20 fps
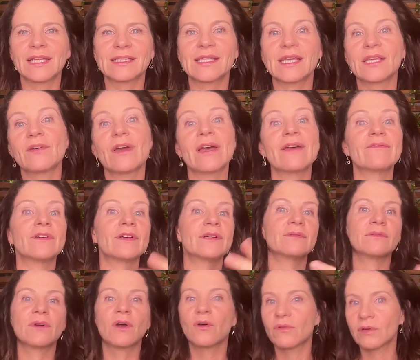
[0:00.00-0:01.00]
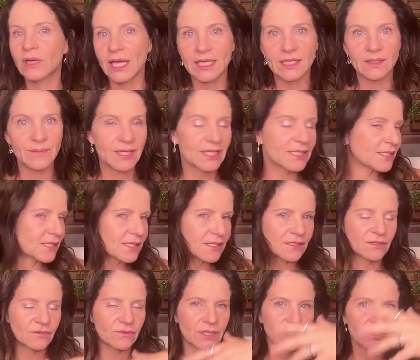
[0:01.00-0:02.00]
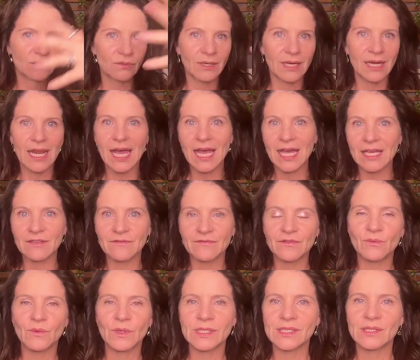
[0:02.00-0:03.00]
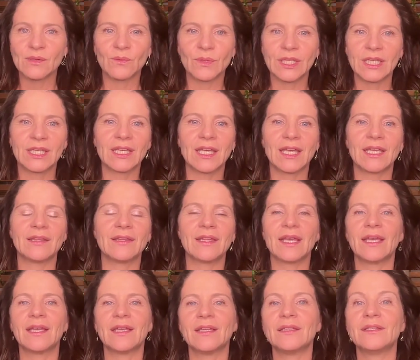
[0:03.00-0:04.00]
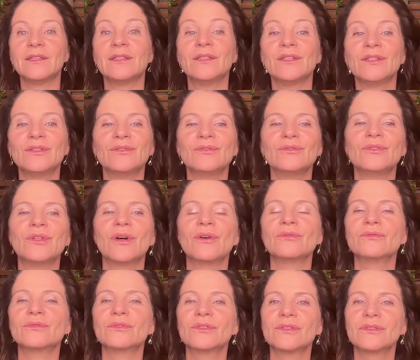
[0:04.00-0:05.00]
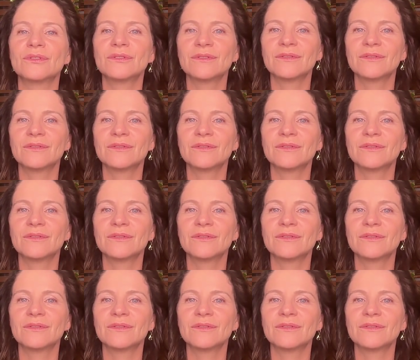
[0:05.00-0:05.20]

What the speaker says: say you have an online business, you want to do a live once a week, and then you don't.